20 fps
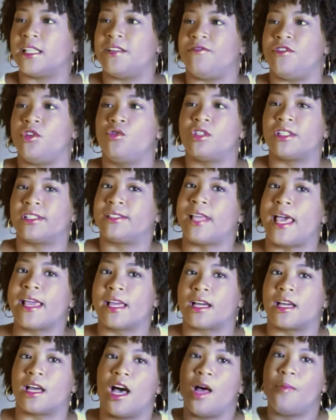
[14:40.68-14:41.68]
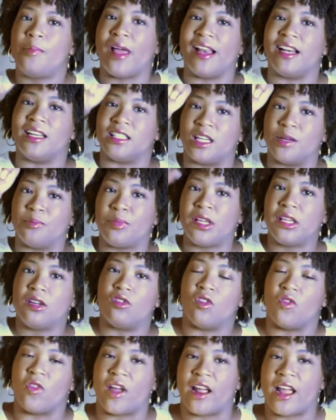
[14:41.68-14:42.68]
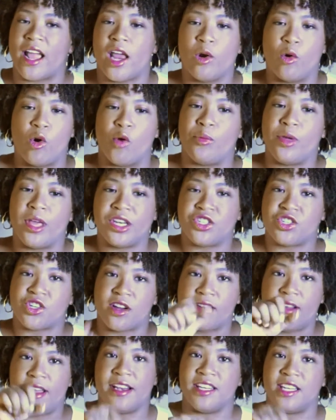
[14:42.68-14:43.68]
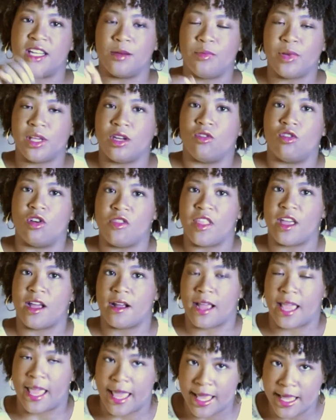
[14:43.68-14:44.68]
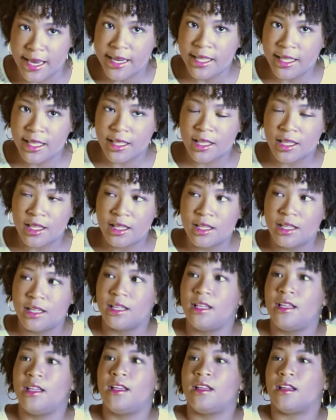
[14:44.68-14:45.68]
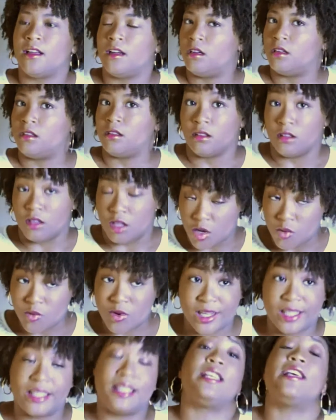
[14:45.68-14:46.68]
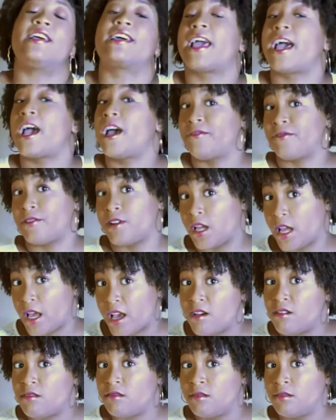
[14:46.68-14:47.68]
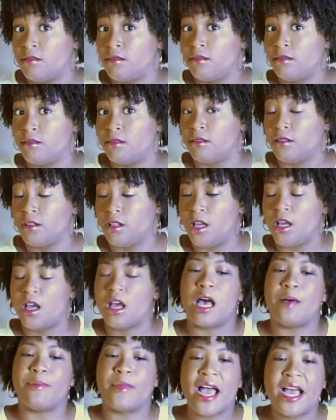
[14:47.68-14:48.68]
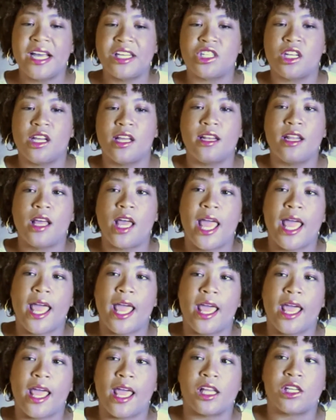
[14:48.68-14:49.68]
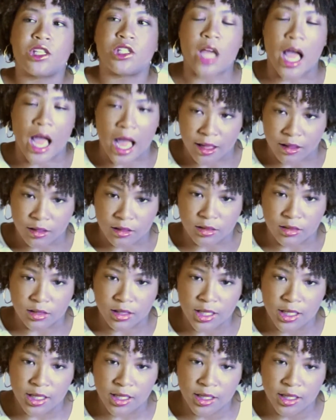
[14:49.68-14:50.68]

if you just take a cup and dump it on their head, or a pitcher and dump it on their head, you want to see a cat freak out? Imagine a child